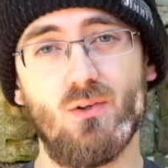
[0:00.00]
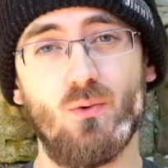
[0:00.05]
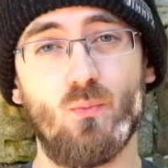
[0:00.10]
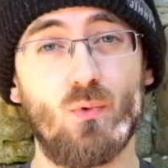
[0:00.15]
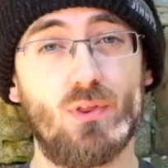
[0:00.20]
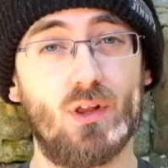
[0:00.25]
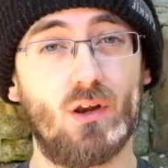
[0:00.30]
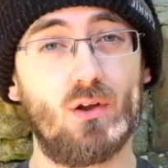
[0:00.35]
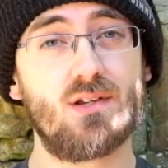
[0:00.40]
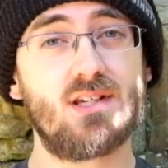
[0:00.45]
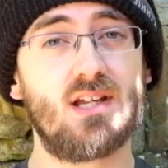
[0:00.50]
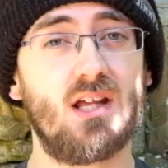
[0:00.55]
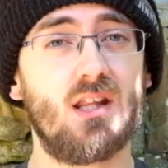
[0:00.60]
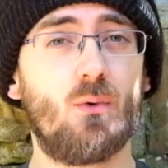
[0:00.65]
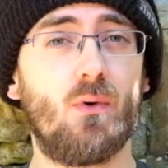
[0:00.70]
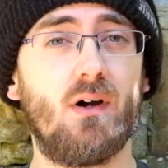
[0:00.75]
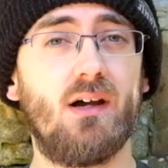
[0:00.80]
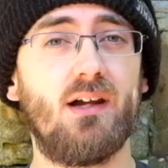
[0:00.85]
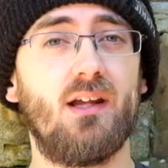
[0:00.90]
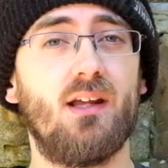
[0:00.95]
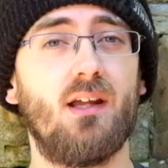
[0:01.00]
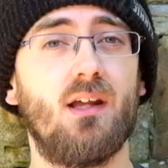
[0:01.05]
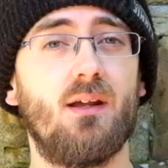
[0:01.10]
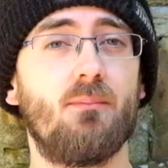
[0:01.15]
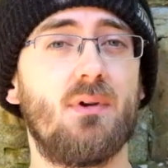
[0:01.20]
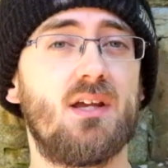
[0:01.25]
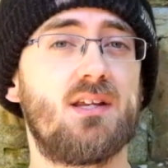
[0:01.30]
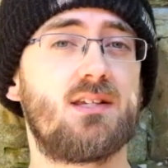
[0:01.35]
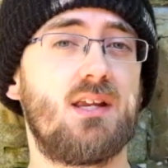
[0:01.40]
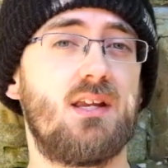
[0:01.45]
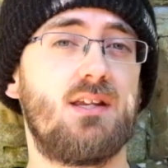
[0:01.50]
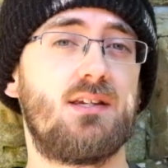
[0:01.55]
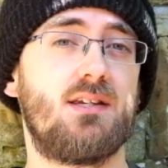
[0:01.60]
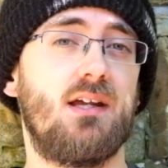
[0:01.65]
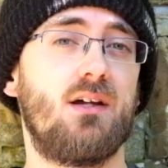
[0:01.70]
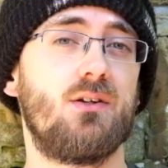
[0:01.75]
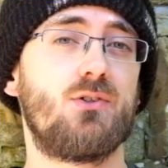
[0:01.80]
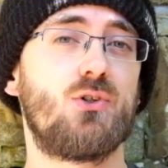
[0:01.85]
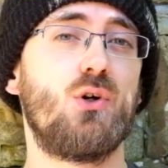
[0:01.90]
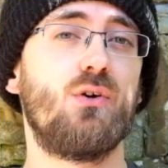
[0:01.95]
With the lows out of the way, it makes sense
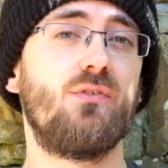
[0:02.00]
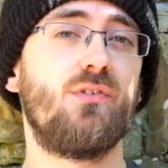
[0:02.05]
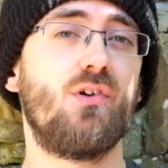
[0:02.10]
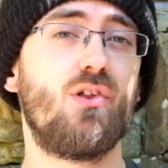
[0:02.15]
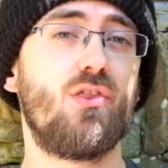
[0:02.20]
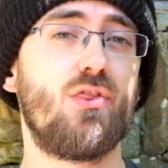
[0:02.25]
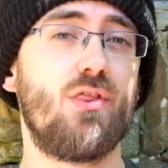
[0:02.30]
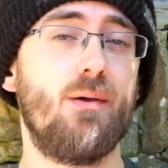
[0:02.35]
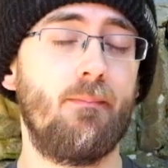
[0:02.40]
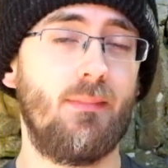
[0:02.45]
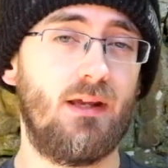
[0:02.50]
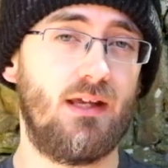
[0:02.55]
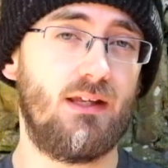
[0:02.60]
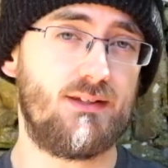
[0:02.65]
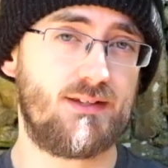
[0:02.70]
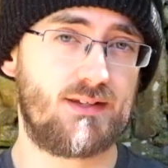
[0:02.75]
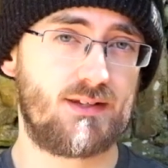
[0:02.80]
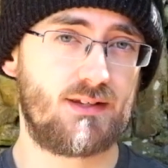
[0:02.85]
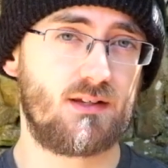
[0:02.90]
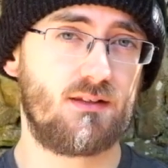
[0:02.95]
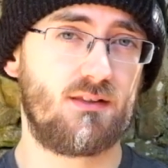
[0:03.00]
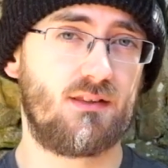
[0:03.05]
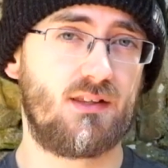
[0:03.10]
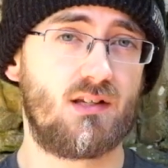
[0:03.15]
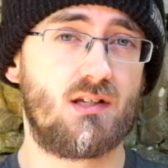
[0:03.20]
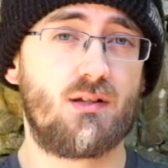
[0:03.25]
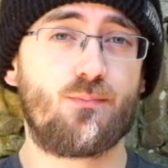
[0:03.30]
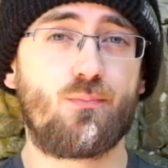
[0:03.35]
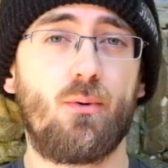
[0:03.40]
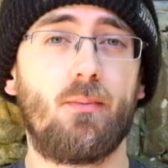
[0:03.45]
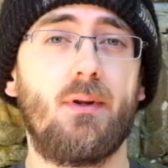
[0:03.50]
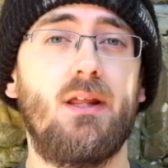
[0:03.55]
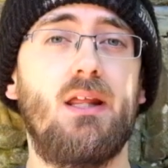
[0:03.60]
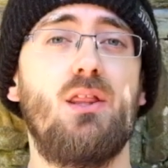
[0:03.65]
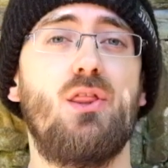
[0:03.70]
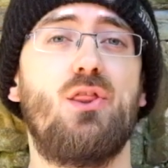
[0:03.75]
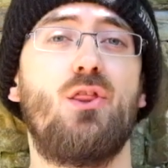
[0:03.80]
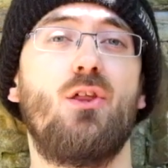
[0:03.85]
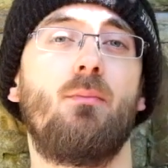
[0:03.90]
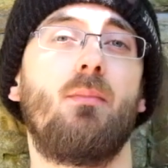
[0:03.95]
now to cover the mids. This is probably
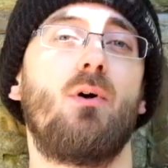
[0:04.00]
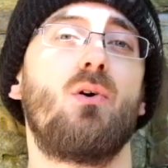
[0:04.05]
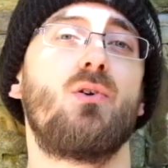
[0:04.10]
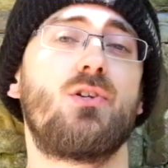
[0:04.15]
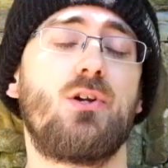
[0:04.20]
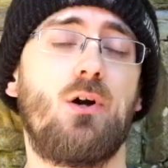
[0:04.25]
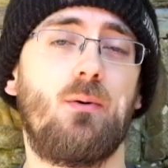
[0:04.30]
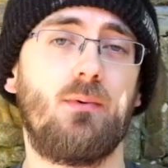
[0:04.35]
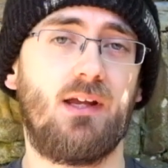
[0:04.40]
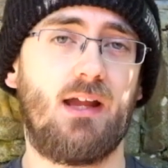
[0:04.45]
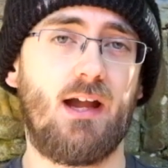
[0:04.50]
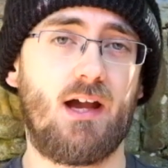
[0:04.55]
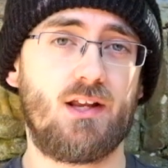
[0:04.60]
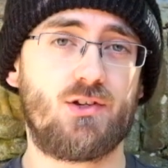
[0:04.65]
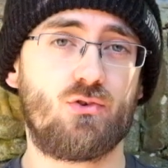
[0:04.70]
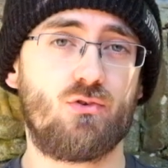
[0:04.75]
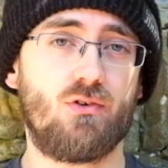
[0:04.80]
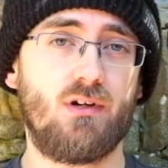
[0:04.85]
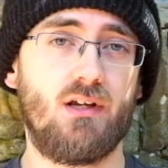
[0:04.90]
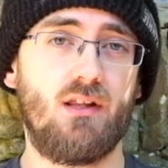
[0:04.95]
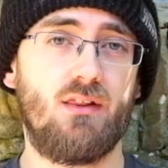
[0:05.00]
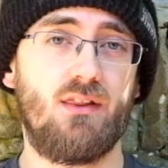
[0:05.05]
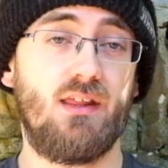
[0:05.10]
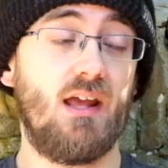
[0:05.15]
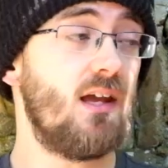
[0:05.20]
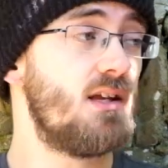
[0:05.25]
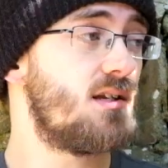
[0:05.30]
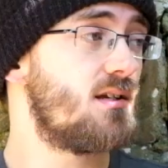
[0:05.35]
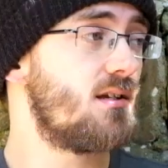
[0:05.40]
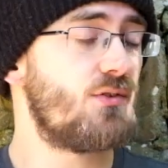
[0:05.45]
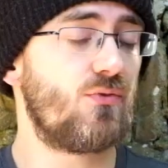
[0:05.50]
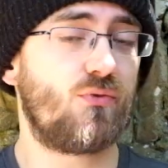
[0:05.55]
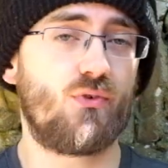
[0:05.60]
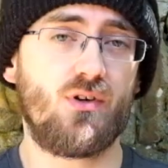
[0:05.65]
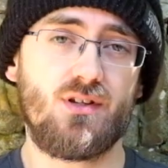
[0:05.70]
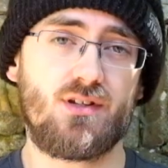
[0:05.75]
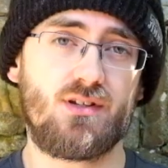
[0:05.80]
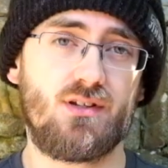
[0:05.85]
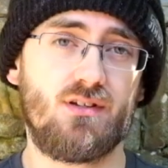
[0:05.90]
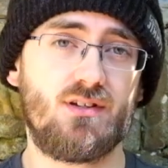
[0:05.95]
the most common category. The Aces, for
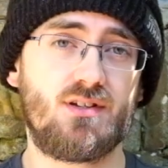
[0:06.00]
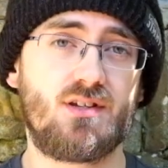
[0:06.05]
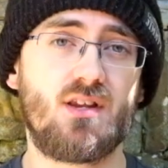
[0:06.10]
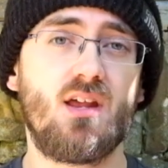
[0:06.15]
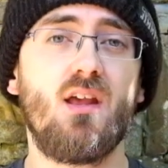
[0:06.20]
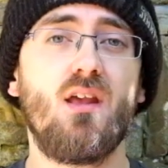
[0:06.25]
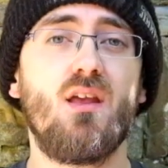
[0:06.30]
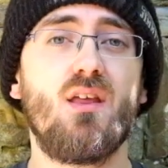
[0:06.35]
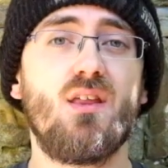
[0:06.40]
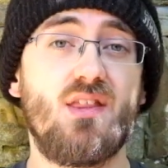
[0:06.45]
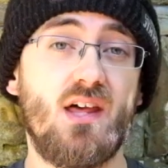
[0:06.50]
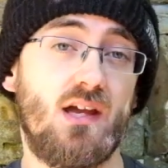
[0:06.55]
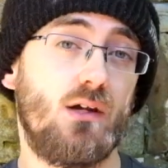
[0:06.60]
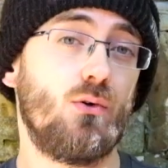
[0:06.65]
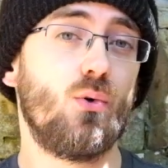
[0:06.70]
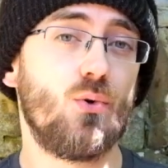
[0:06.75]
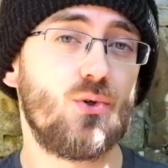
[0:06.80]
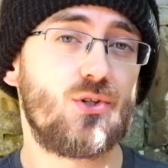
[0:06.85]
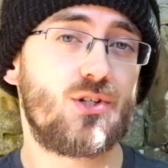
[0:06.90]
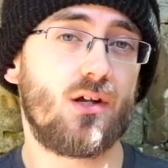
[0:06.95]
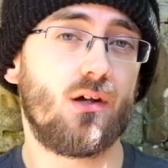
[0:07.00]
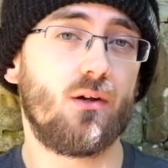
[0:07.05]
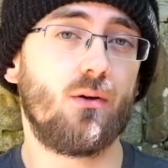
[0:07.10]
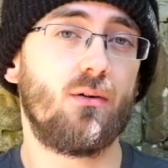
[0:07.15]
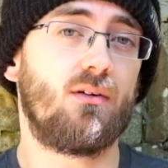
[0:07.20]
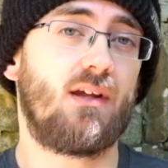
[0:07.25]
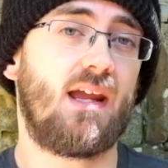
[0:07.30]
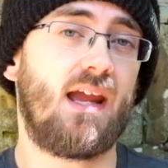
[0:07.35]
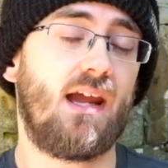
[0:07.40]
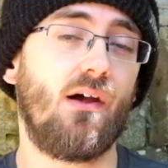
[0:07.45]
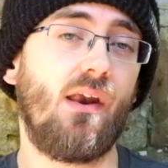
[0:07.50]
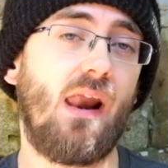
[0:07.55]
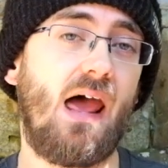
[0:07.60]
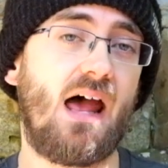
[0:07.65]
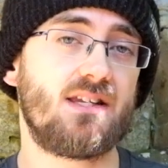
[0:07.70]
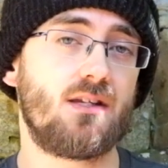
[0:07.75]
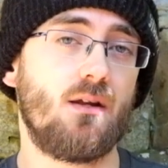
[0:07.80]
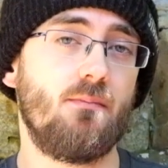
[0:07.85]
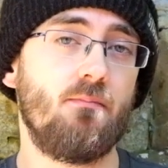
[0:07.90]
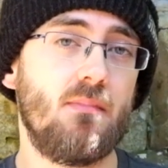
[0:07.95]
instance, they also count
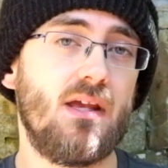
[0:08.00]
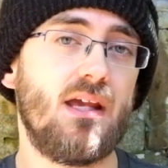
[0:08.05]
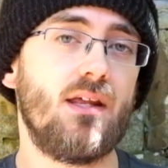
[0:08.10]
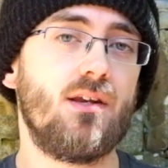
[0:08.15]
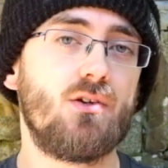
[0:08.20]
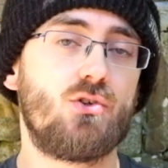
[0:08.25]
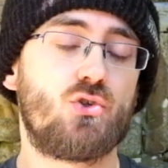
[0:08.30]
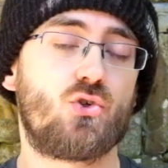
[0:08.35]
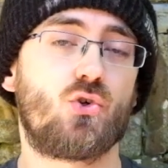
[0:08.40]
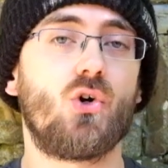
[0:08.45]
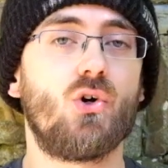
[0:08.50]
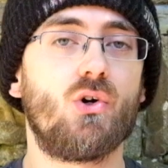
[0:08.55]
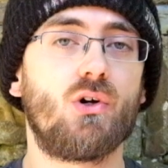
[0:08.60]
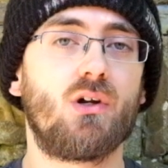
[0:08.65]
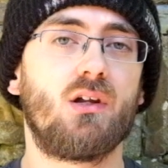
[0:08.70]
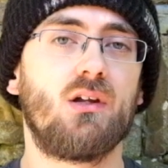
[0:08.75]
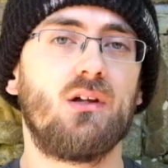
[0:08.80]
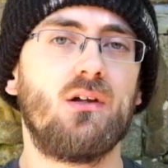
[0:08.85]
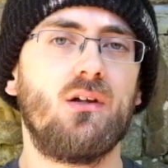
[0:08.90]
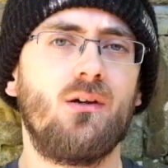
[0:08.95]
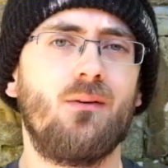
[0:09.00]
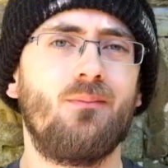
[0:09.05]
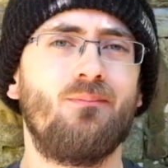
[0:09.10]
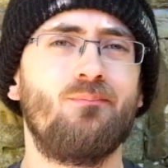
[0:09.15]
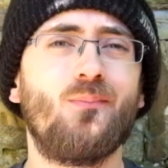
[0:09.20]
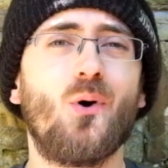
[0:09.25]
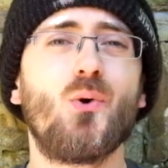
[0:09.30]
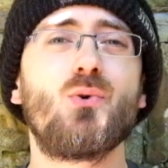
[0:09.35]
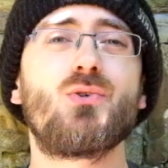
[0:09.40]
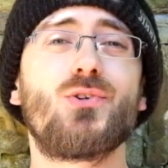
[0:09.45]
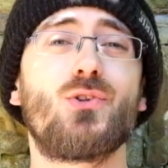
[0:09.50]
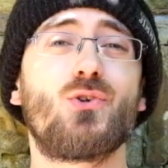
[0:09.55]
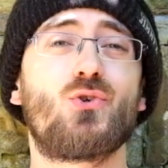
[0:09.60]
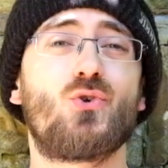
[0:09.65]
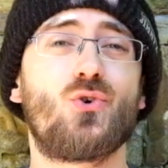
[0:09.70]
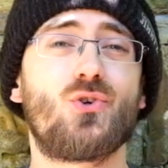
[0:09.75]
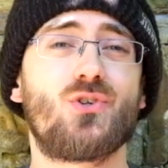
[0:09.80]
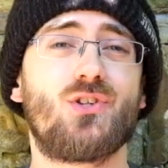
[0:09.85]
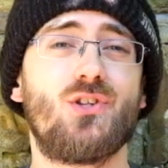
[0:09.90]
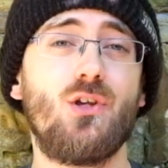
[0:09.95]
as a mid truck. Most of the
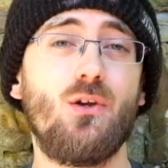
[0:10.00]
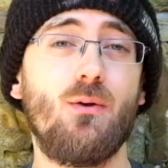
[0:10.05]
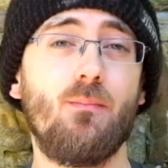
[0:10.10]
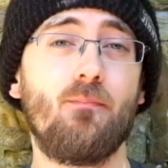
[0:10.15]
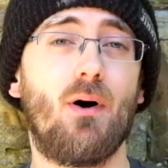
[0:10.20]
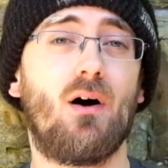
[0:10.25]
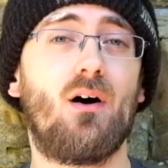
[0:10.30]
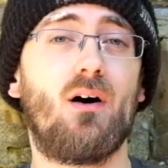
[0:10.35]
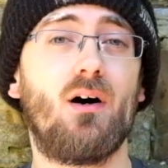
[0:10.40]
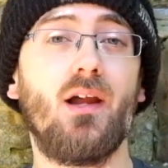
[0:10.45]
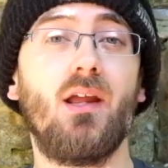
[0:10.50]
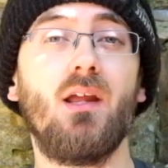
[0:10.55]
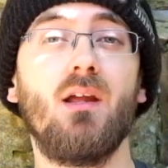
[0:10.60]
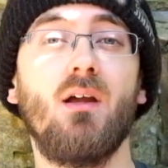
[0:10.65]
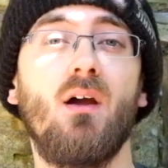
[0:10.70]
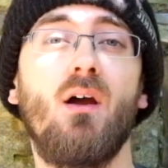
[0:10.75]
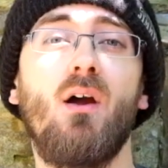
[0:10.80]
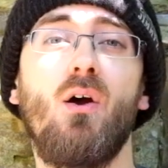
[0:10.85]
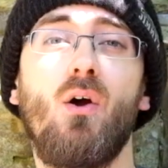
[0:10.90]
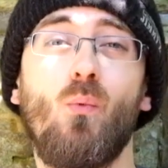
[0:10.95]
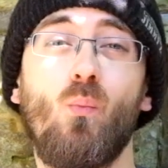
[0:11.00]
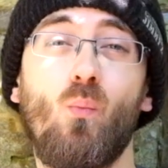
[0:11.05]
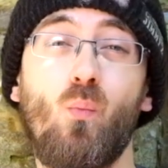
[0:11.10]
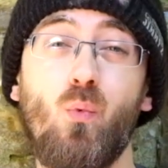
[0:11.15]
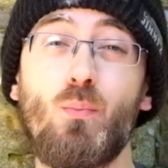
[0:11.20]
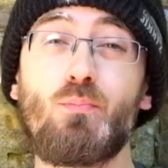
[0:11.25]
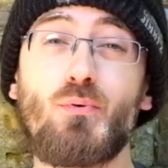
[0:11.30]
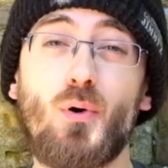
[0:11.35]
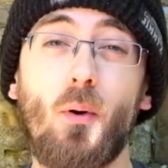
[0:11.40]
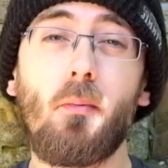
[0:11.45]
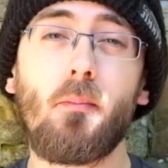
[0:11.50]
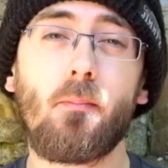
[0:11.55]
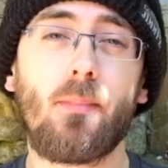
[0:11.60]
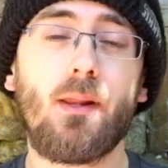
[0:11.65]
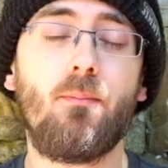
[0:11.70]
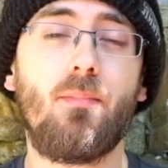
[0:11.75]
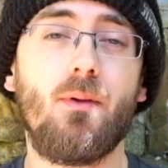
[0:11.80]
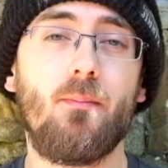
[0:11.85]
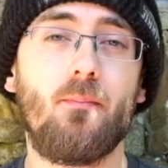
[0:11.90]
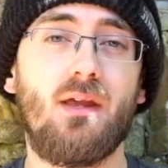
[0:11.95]
trucks that you buy will probably
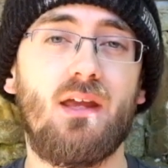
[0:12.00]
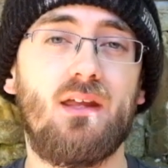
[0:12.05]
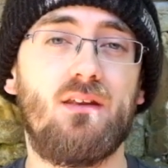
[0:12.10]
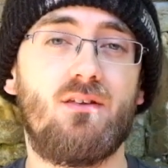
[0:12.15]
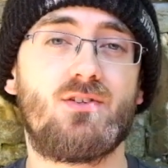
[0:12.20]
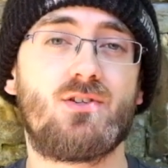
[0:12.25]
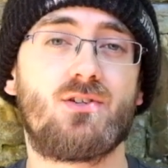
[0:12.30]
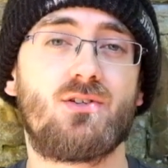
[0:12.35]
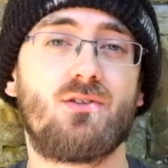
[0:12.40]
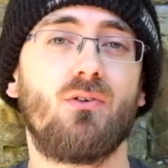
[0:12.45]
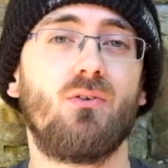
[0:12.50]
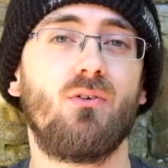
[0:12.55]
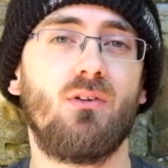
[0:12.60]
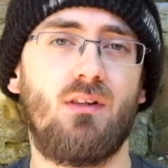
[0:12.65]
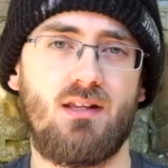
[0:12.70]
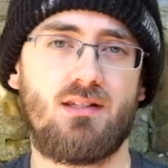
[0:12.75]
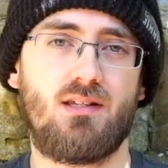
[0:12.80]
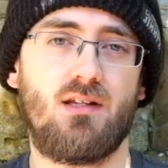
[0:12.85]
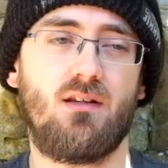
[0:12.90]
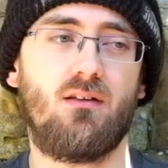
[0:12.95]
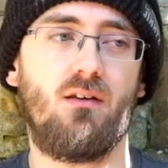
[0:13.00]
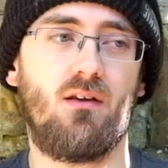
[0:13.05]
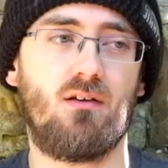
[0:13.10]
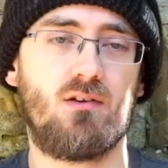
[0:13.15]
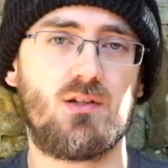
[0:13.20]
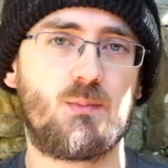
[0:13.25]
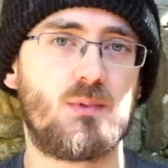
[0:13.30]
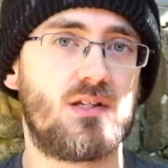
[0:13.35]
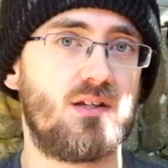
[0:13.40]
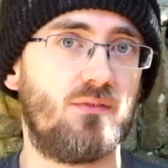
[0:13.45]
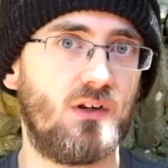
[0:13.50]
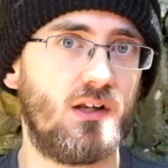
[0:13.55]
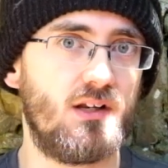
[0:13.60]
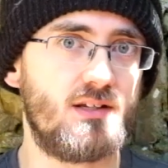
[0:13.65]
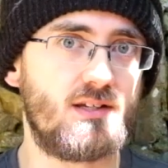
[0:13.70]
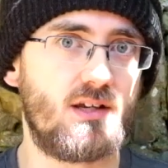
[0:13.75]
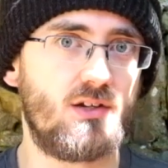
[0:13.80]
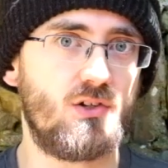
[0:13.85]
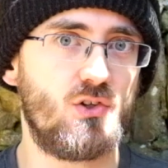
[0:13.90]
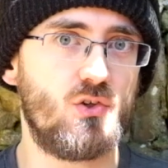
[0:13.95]
be mids, unless it specifically
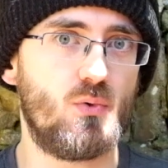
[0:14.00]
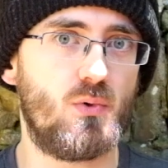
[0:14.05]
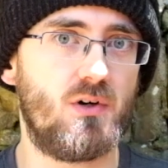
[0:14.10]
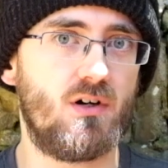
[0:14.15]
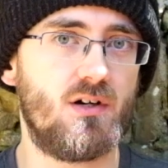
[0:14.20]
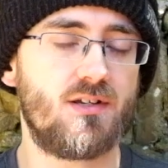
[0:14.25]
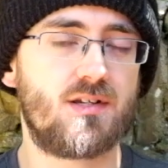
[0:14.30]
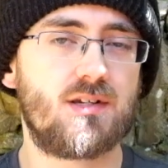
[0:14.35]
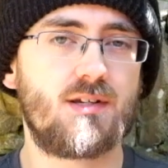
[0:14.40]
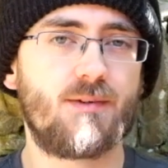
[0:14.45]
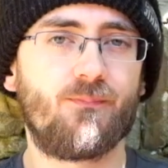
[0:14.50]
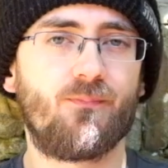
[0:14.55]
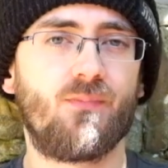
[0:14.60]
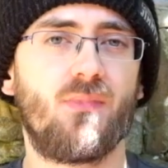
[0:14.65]
says otherwise.